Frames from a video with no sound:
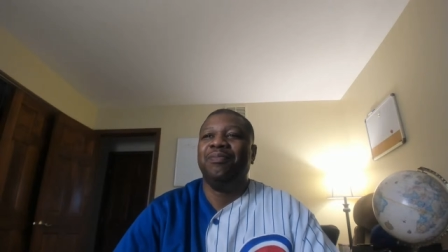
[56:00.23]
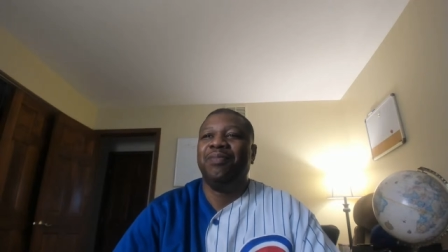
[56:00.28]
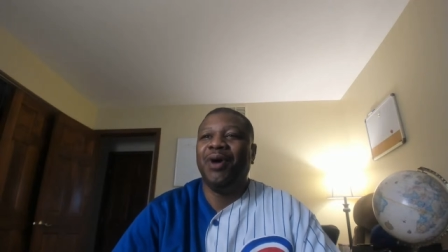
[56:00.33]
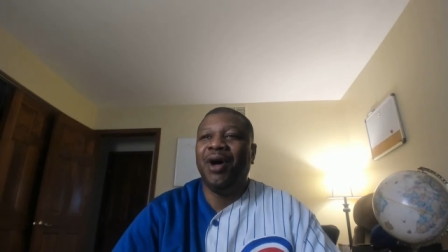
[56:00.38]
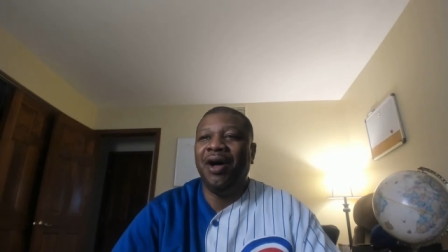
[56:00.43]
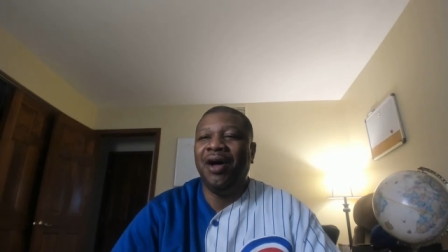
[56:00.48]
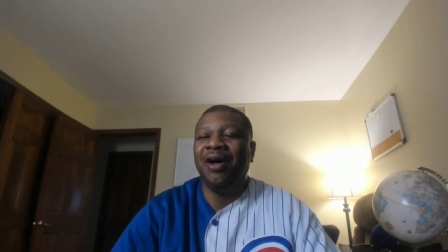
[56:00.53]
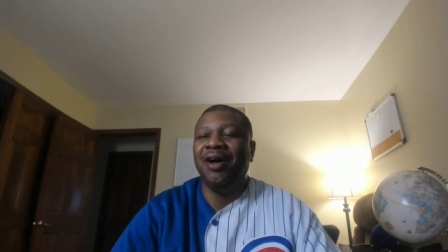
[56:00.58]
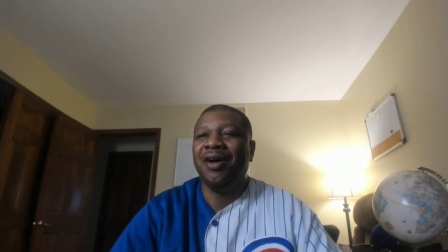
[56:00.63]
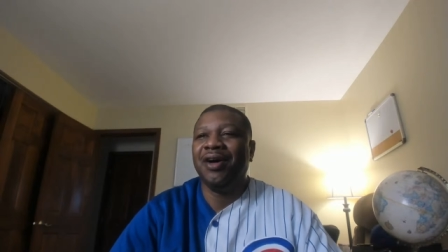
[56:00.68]

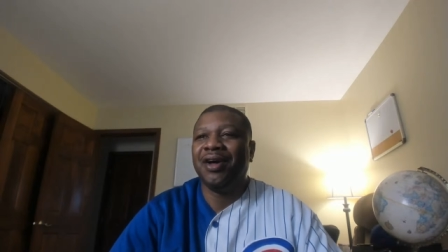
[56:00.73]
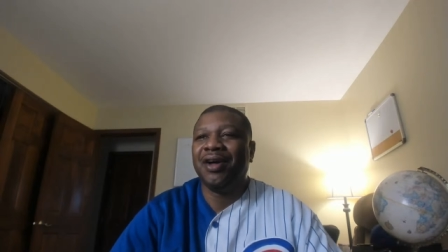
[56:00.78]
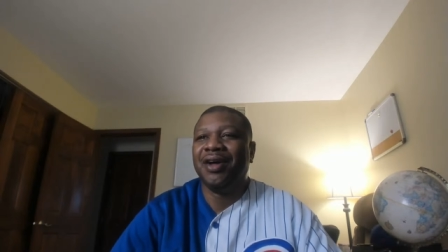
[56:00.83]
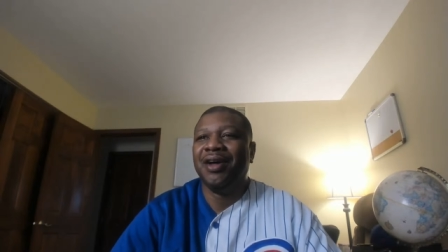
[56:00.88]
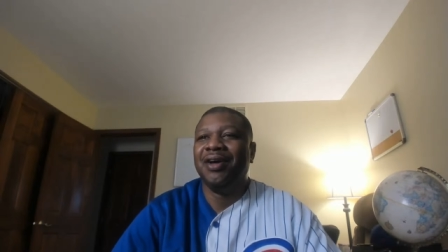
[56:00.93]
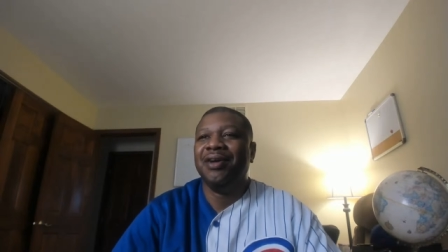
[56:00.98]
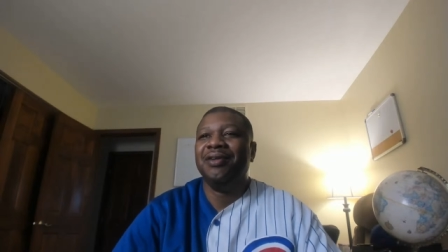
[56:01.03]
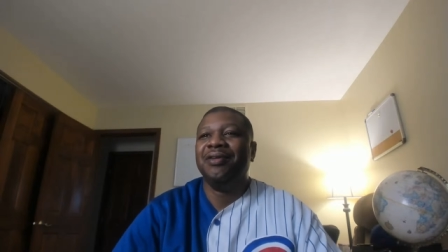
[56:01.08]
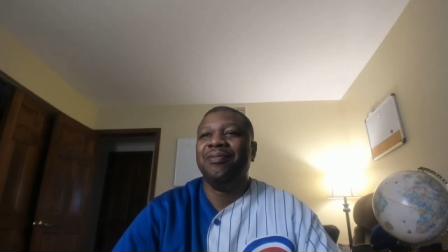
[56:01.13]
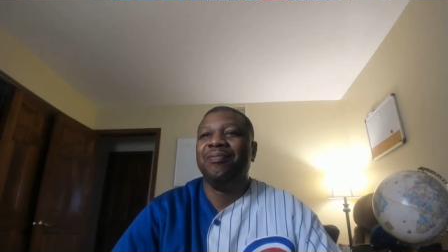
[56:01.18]
Punk,
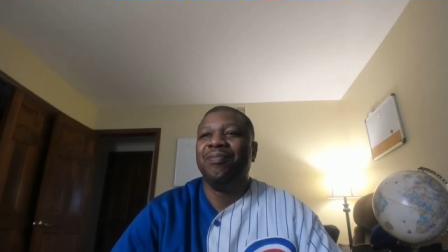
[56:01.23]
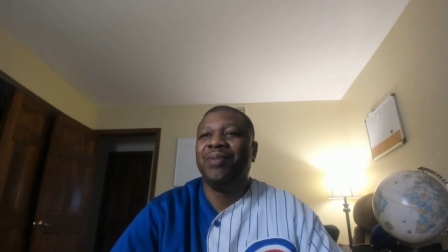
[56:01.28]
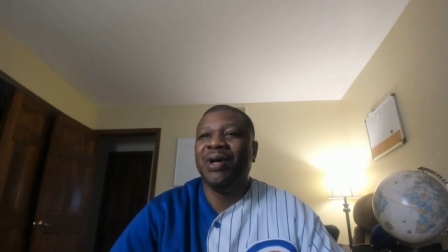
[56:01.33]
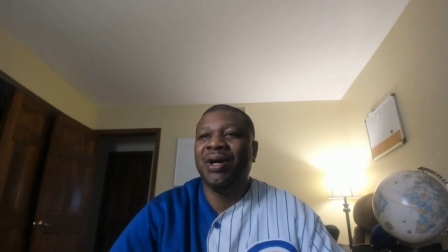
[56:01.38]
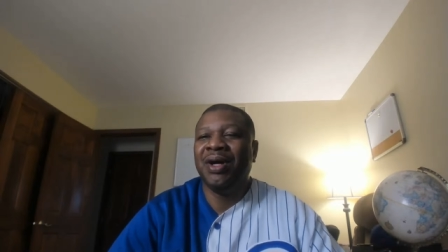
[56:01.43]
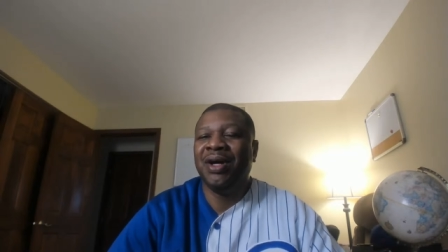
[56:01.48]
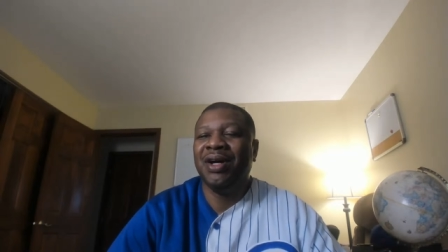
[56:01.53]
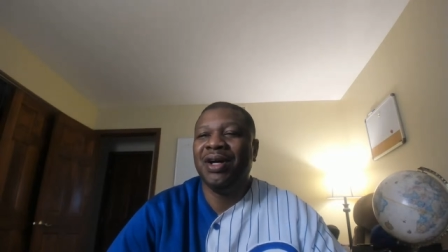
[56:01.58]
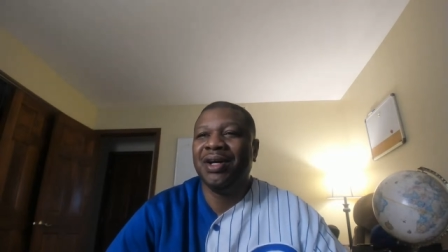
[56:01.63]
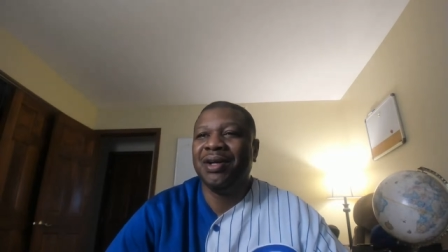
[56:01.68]

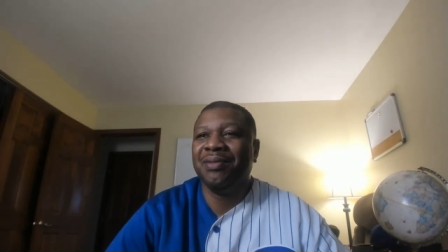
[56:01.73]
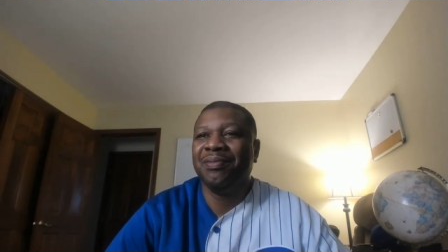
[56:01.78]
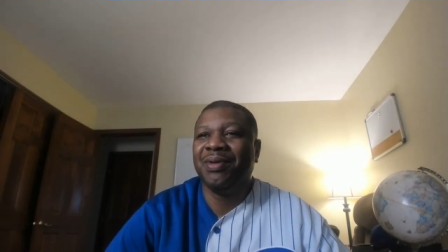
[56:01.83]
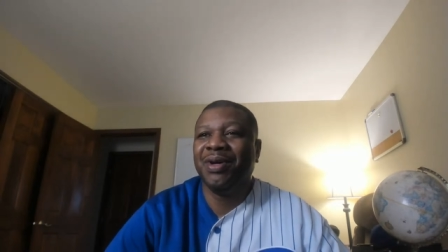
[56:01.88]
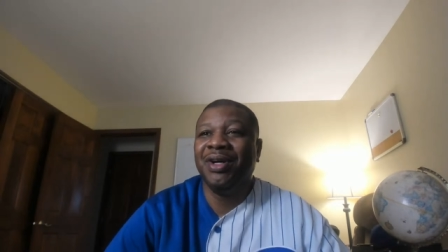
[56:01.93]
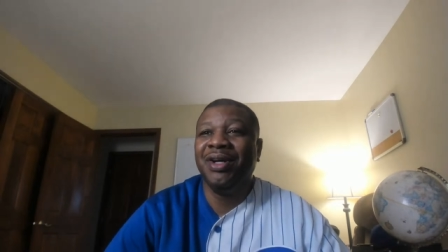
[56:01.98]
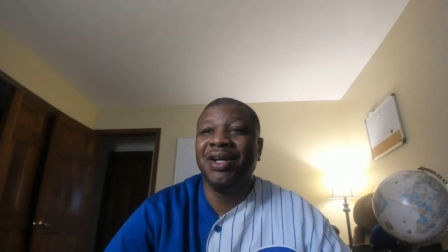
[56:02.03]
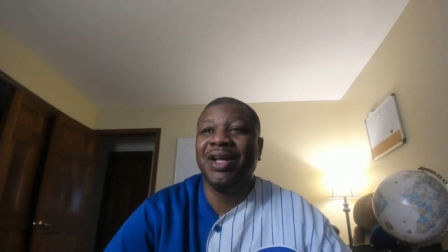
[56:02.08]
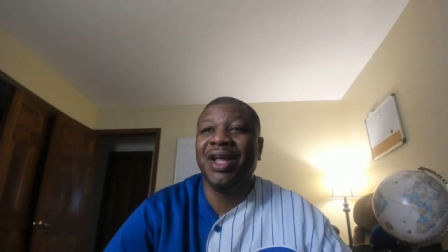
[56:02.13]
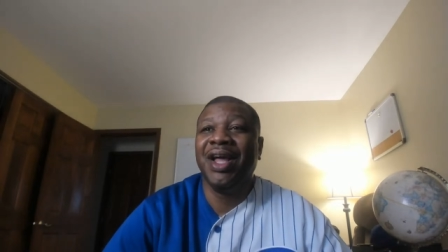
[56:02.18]
punk,
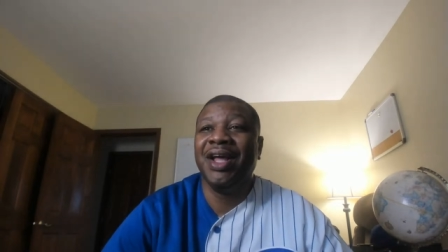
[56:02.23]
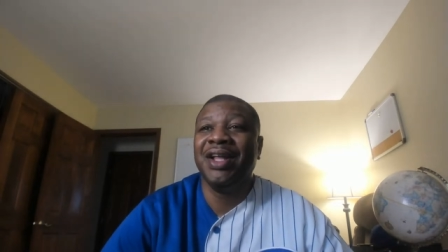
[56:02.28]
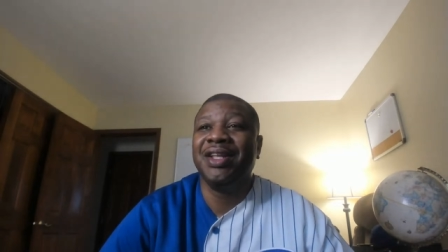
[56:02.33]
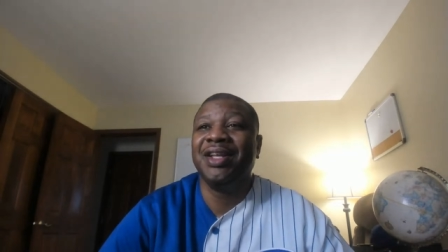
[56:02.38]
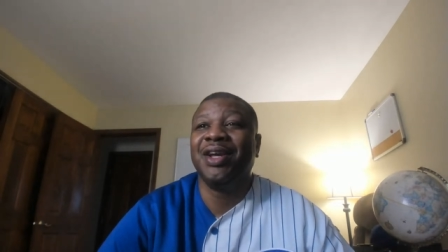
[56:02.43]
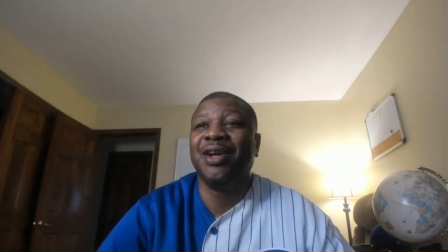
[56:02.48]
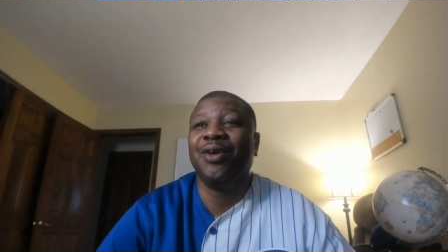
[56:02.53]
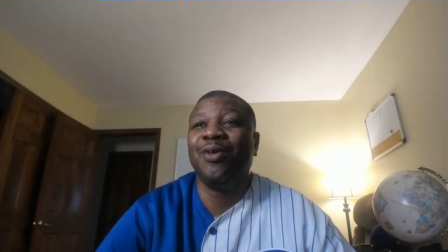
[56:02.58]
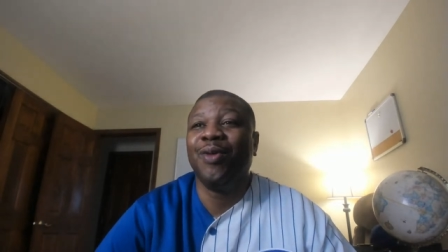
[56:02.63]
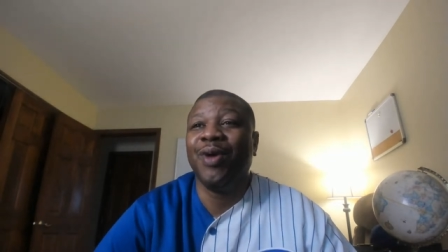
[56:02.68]
punk had
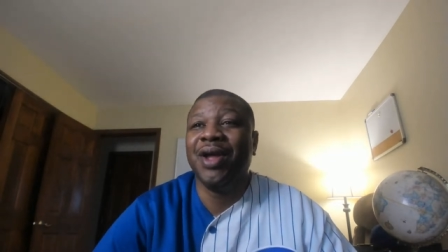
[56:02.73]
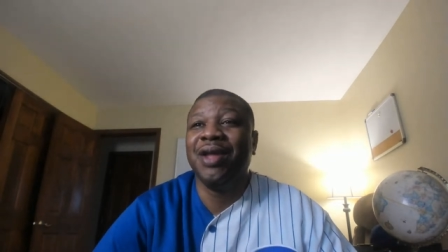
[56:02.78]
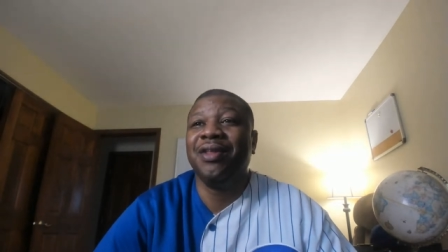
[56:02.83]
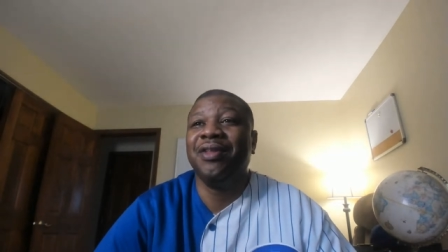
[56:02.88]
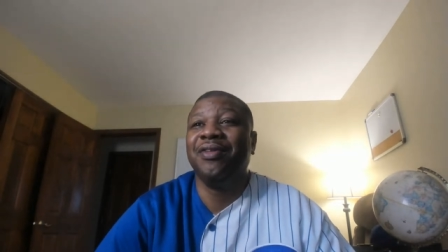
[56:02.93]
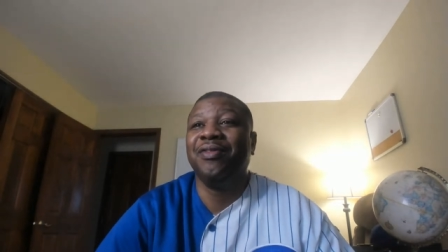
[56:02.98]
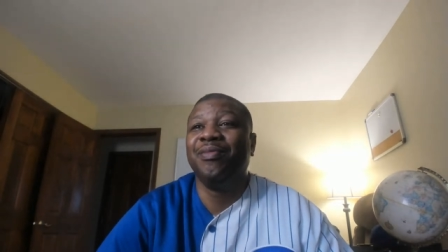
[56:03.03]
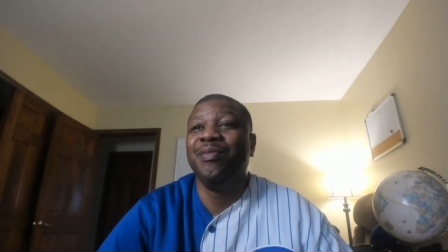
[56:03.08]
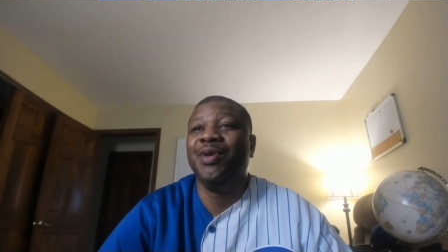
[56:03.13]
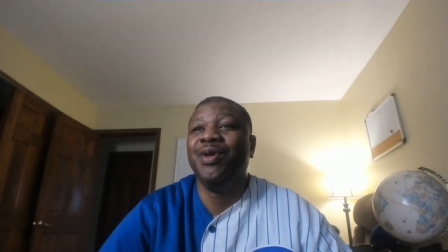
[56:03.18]
the
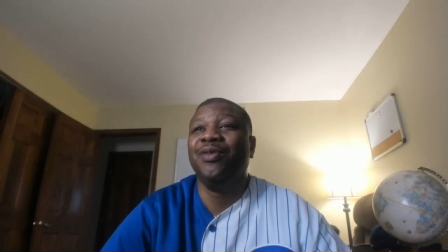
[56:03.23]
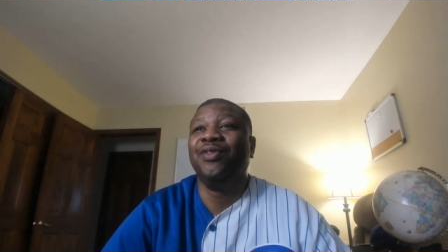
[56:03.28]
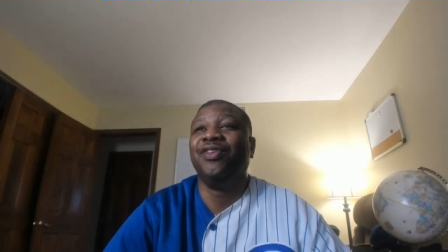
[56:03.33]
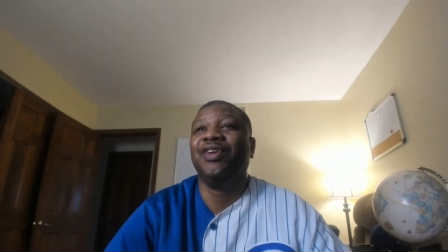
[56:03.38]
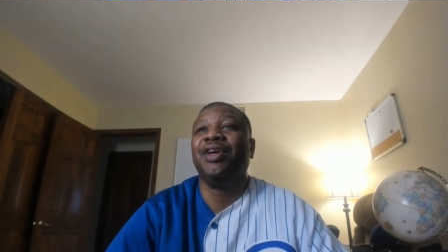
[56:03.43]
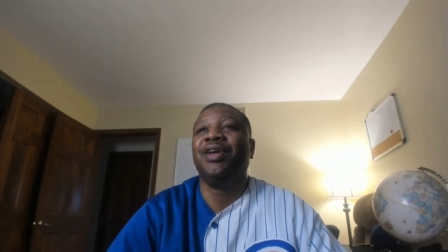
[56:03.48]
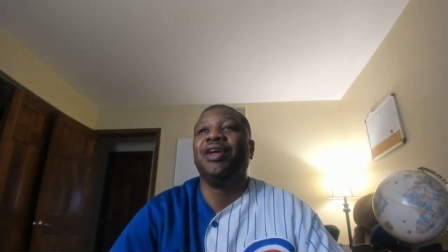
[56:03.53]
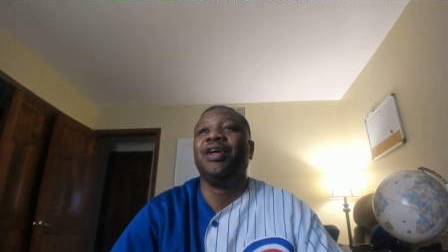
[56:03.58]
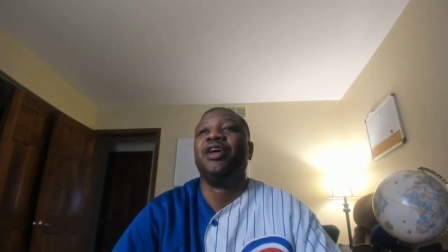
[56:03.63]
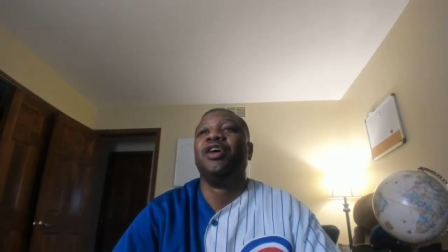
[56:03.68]
greatest
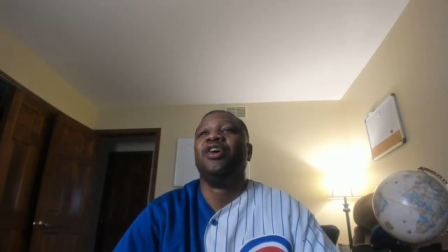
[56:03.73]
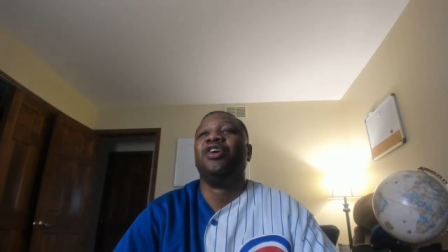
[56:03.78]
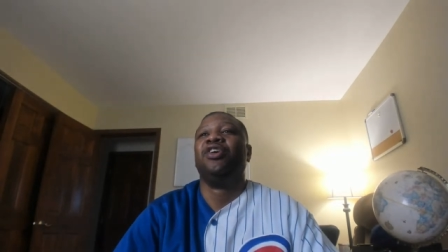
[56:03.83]
music,